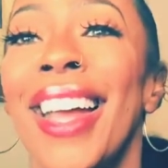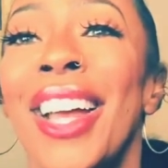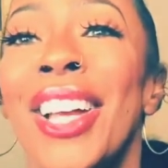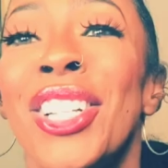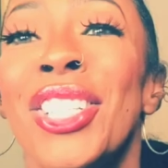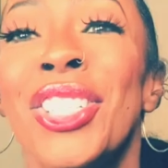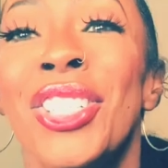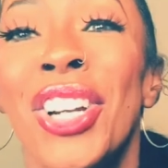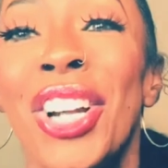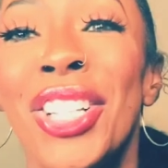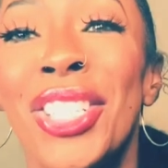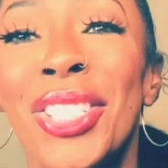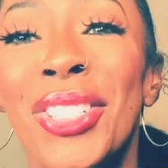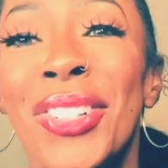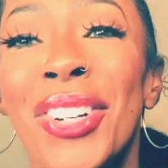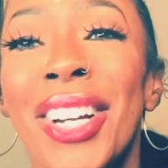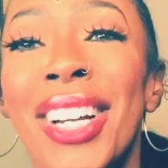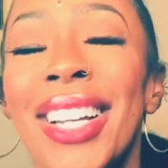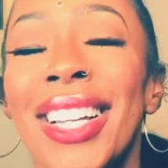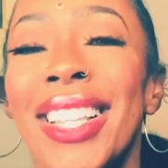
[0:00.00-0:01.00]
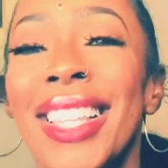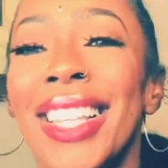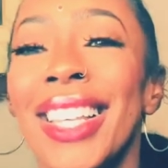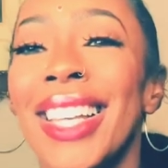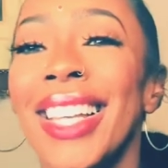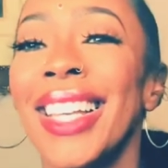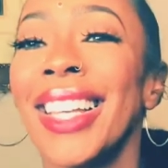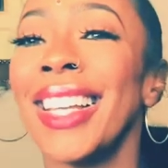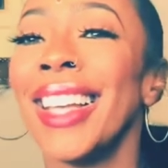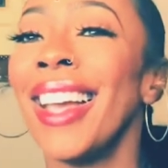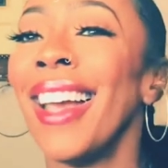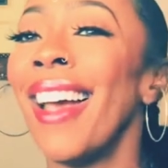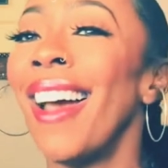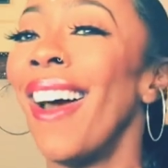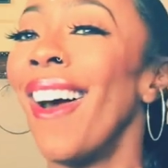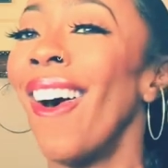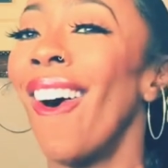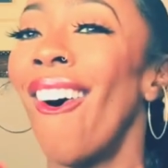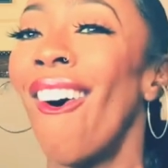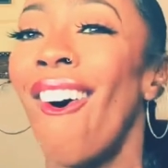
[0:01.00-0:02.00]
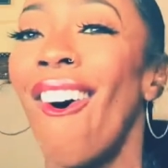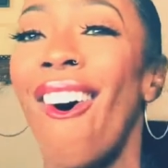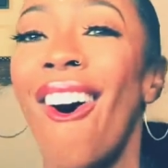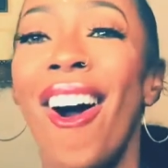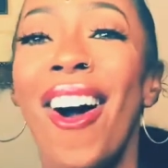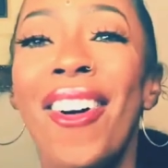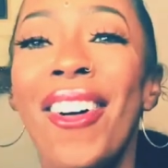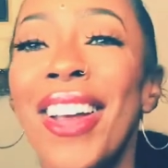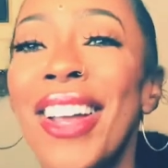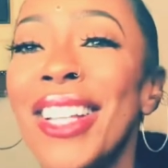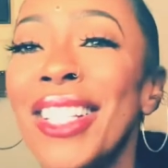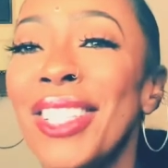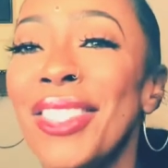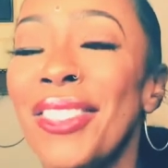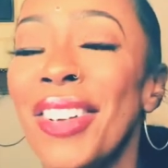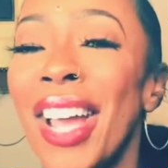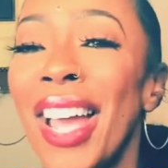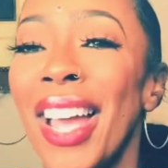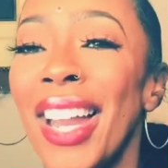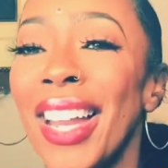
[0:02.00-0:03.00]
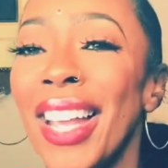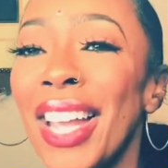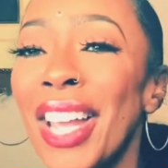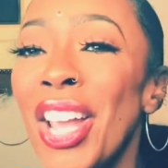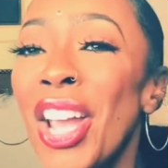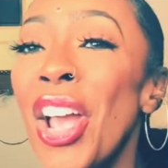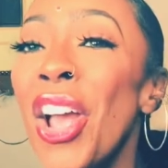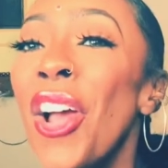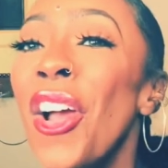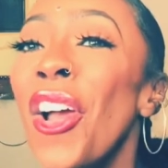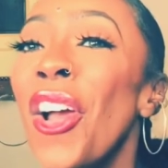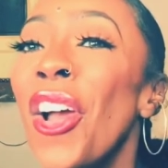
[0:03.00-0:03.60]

trustworthy, always ready,